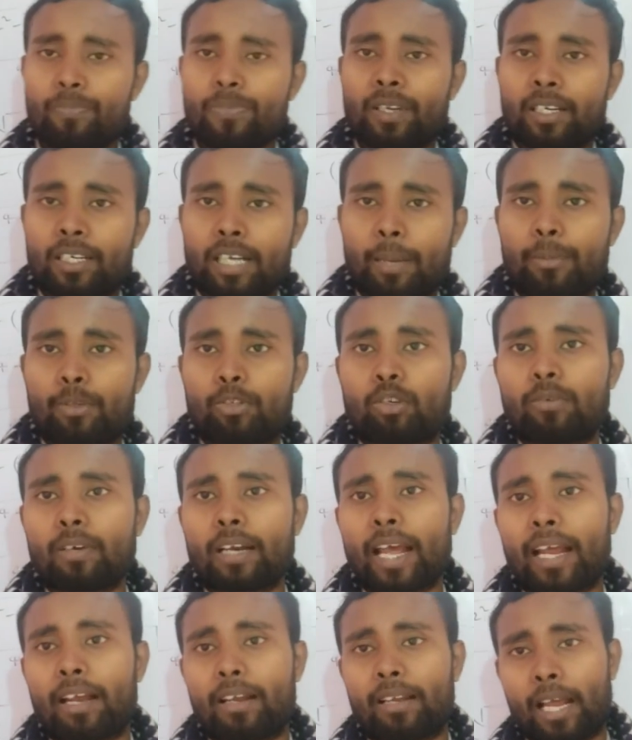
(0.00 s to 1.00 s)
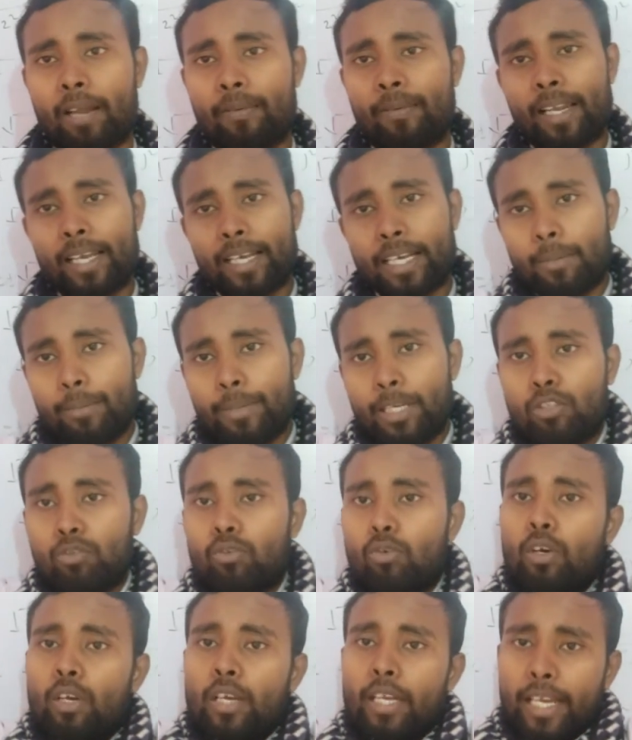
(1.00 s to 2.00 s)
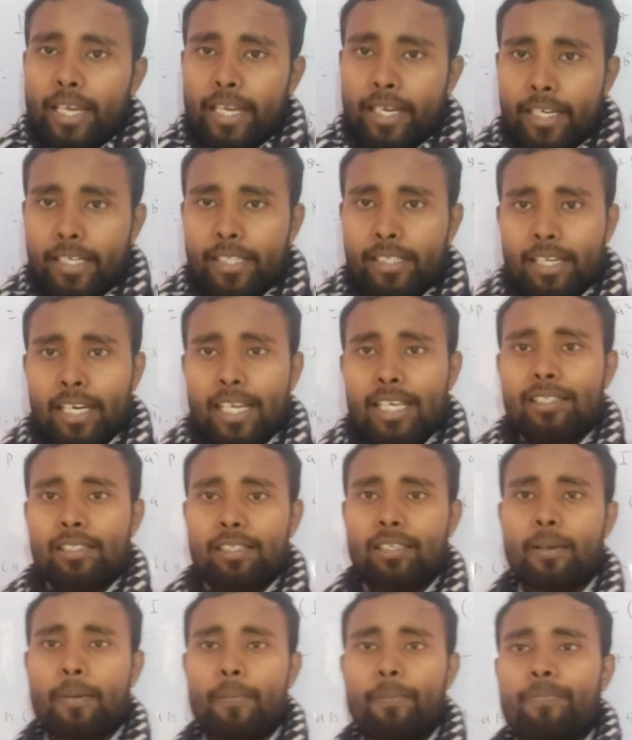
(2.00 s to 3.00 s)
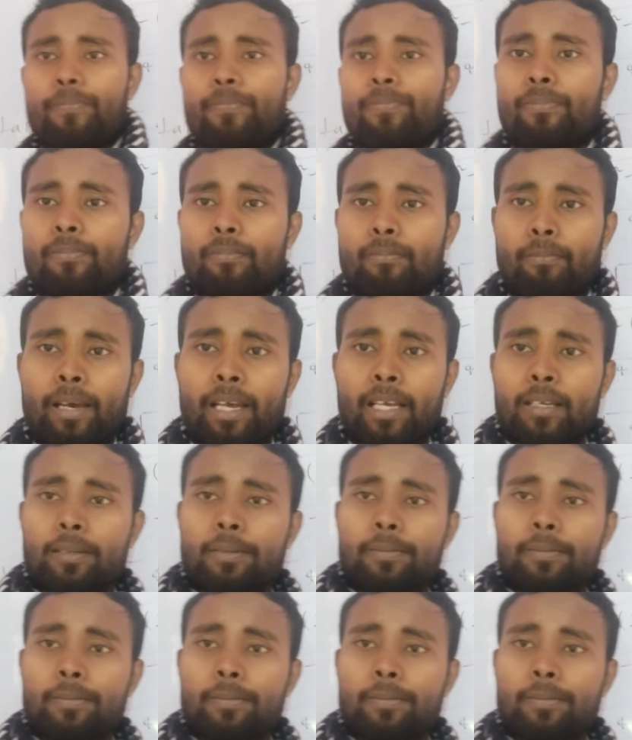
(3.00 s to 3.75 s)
Time is over. I will again meet you in next class. Bye.